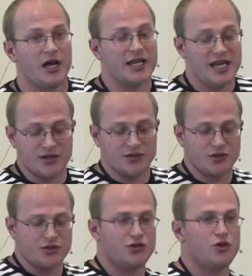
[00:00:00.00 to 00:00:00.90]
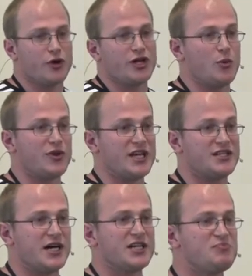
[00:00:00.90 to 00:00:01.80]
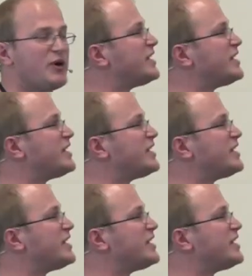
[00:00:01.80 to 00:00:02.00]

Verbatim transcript: Again, you already know what that does, but